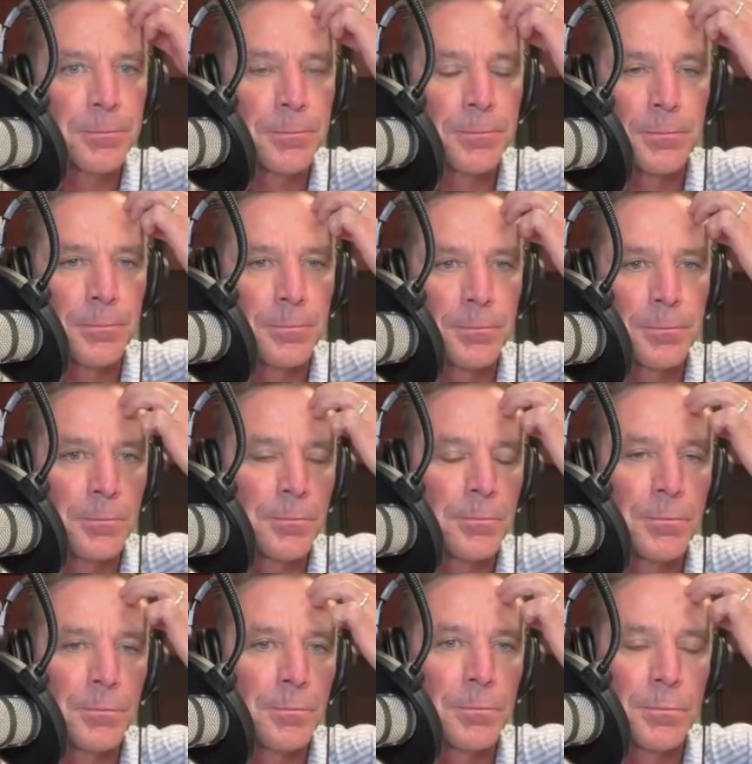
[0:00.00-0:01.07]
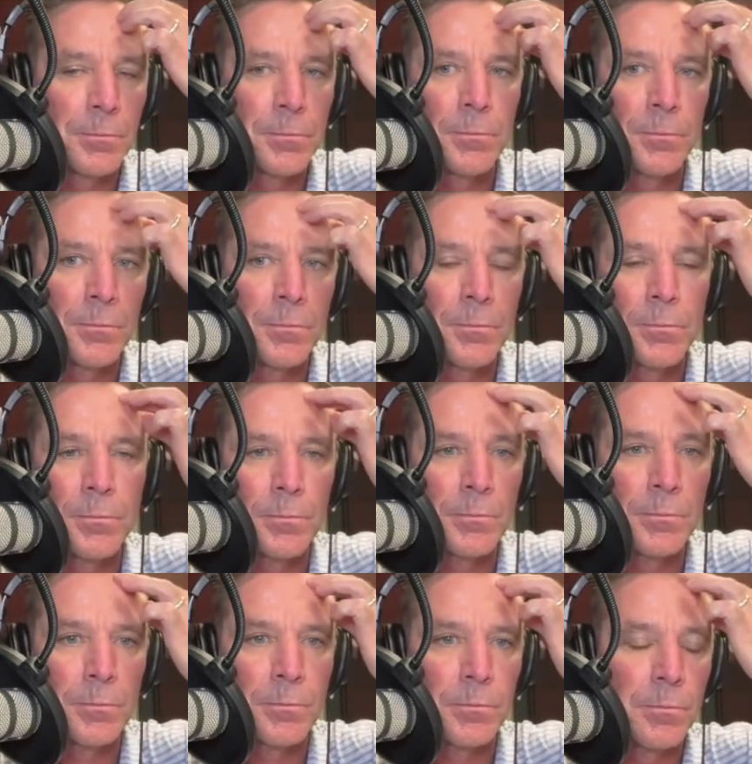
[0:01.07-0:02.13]
Yeah, we kind of start
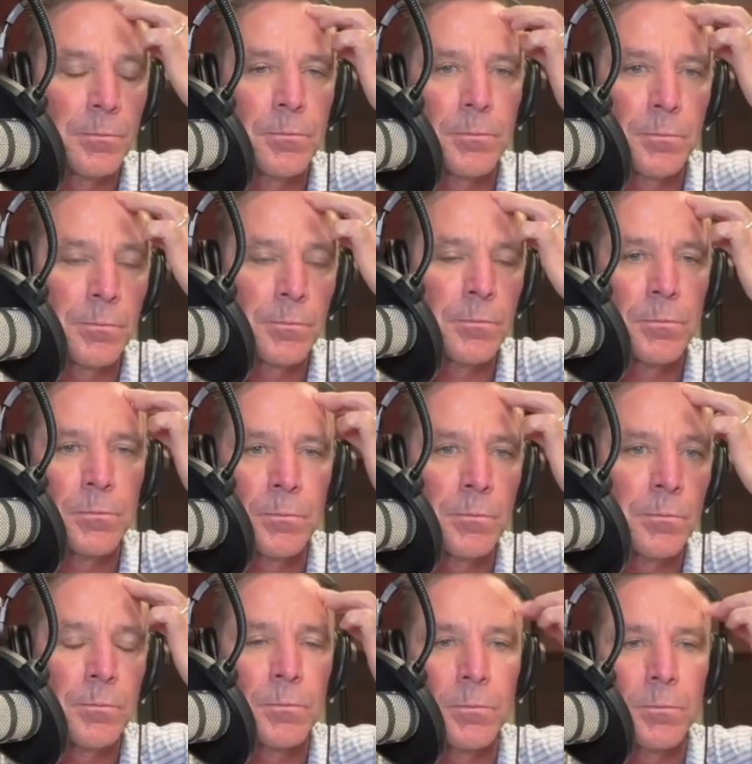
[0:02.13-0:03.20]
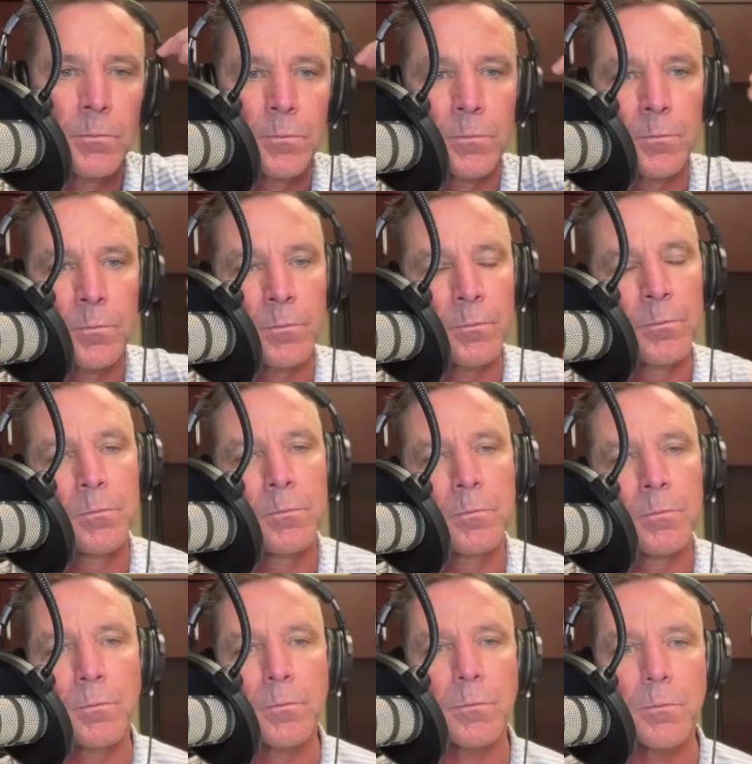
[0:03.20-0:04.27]
out. Because it's
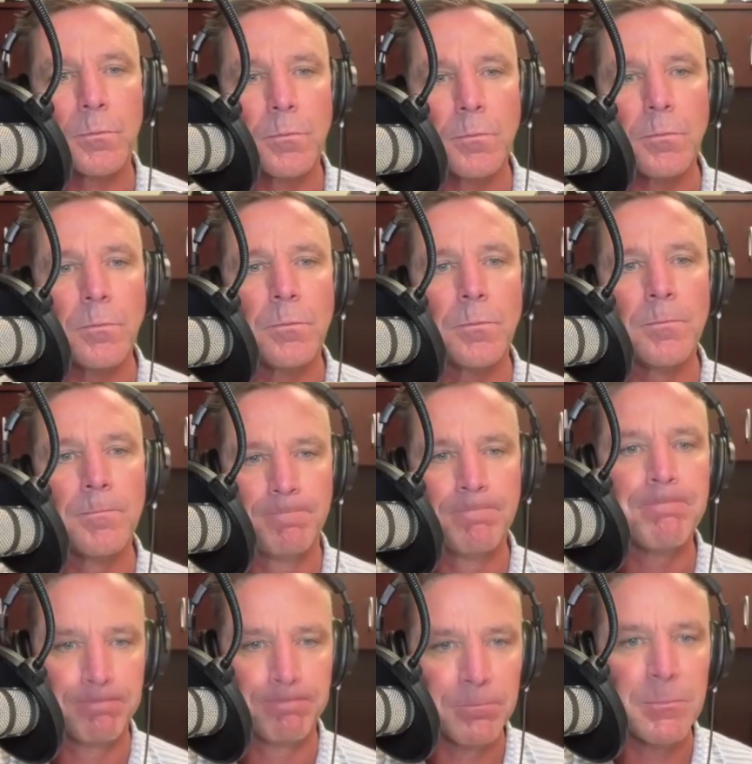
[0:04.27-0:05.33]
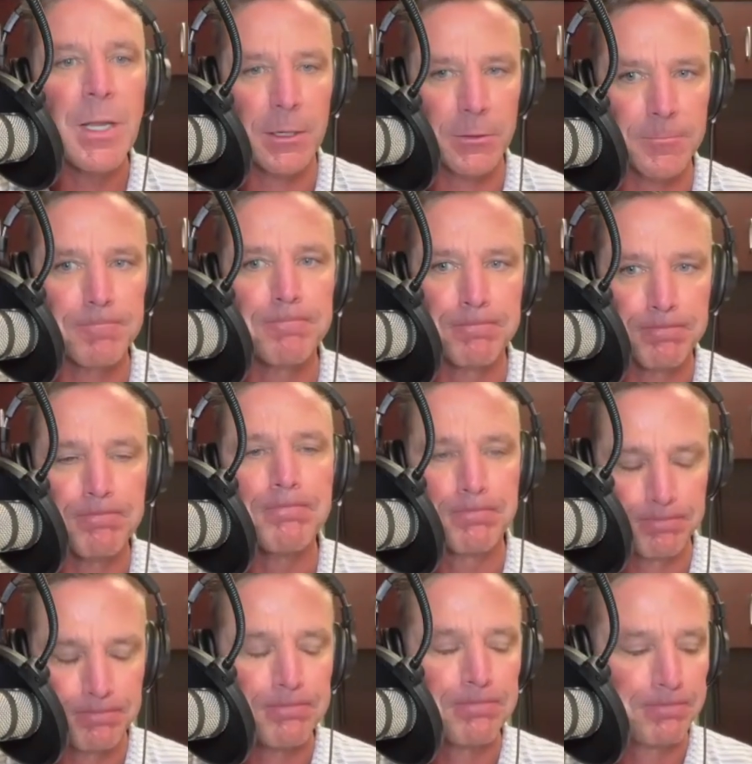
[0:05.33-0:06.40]
so early in January, we have
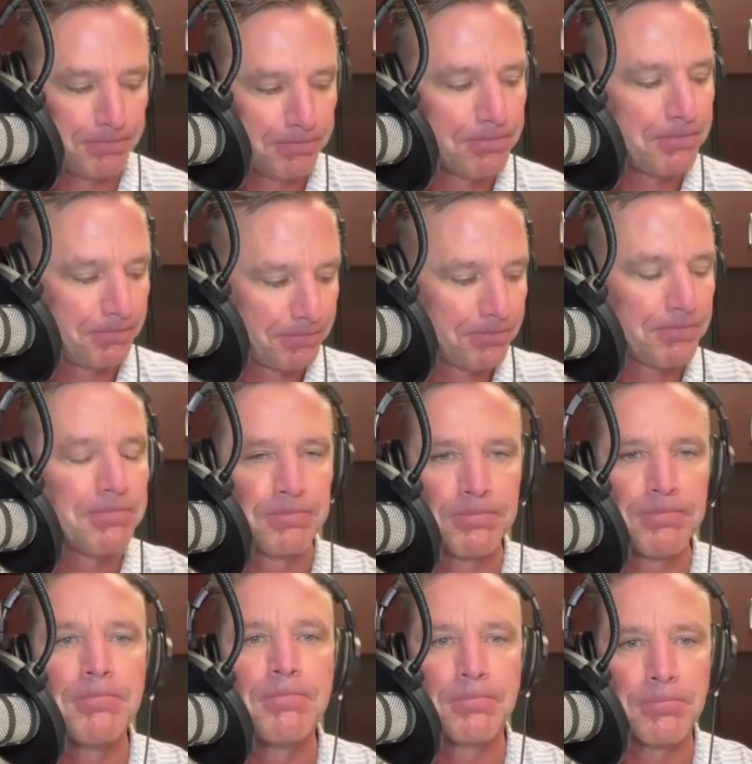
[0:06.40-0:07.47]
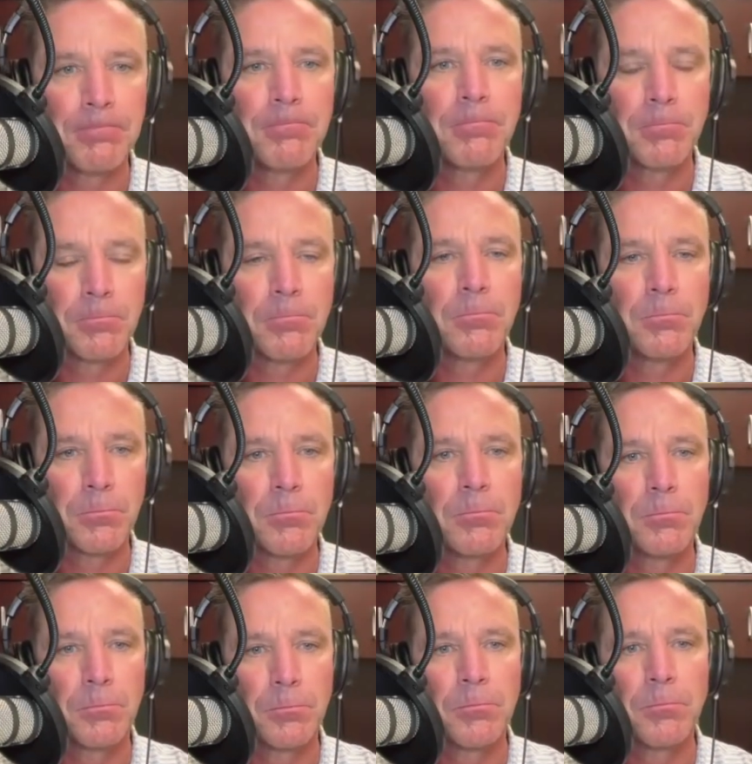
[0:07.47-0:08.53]
a pitch count. We're just trying
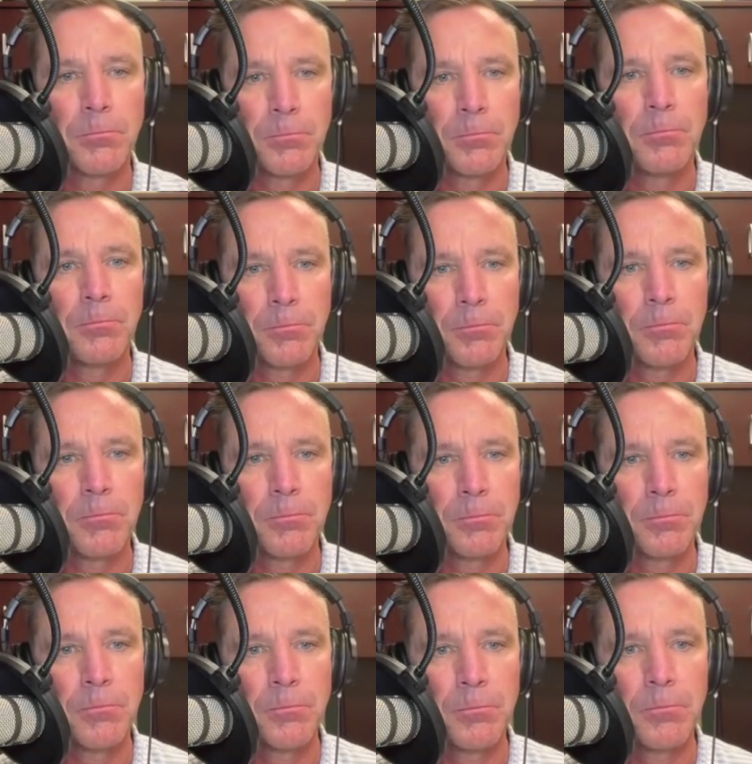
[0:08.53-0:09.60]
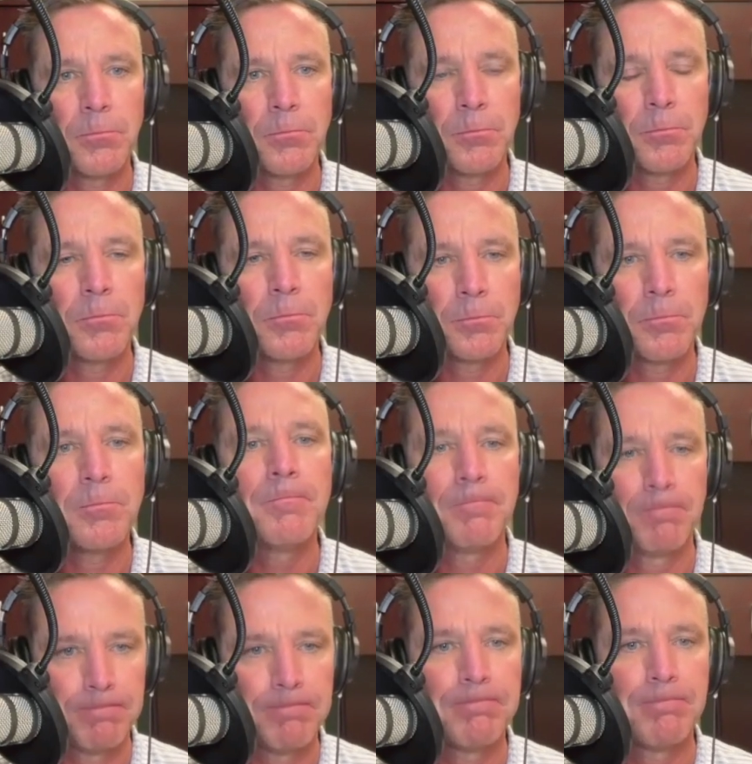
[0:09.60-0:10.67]
to we want them to peak in May,
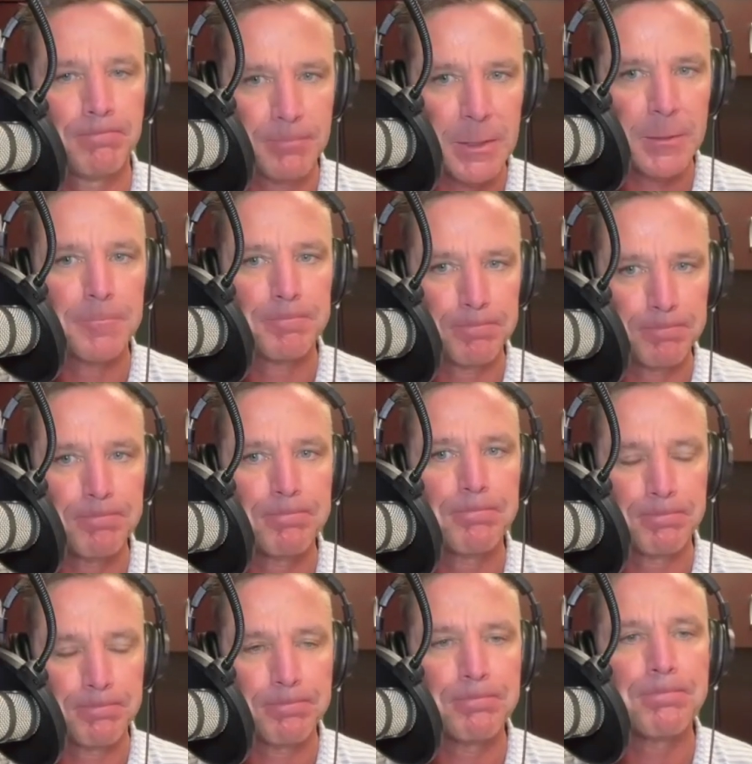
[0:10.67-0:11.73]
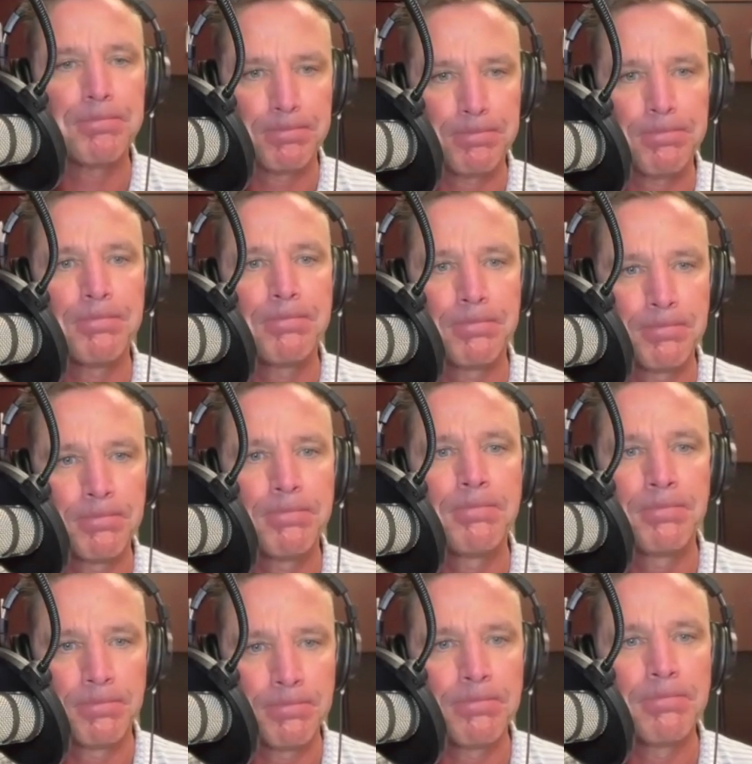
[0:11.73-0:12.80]
and so we kind of keep ramping up a
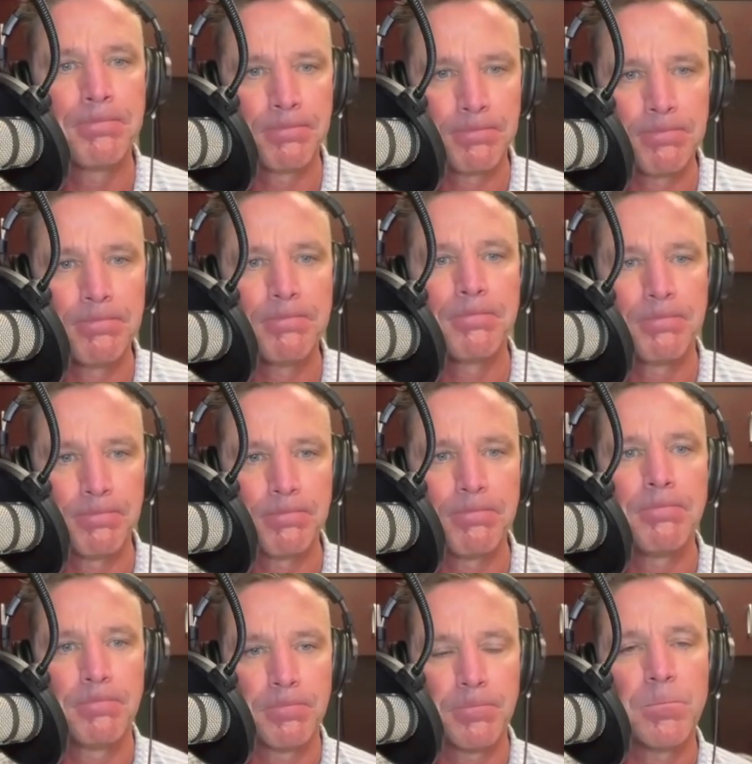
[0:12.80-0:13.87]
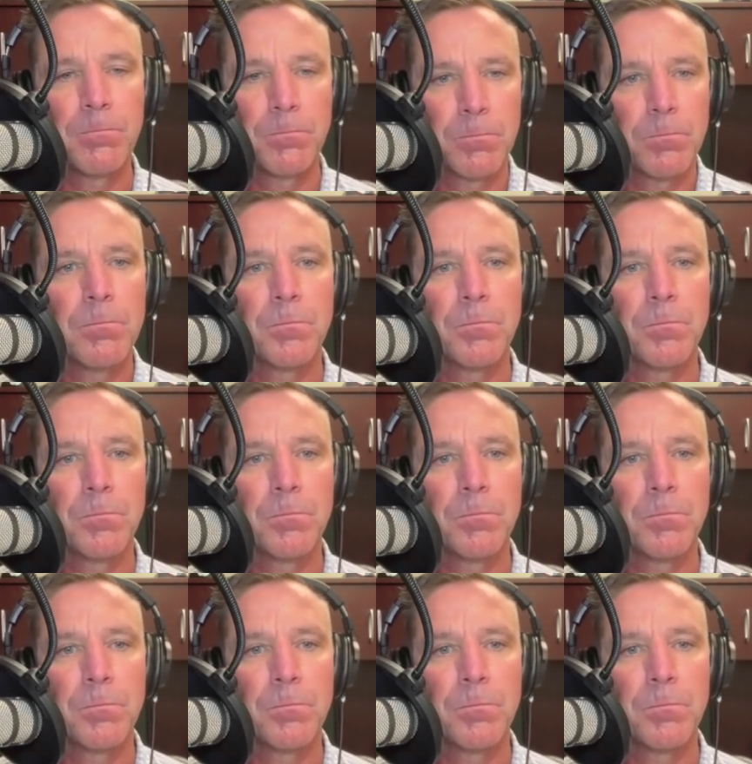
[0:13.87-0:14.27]
little each week.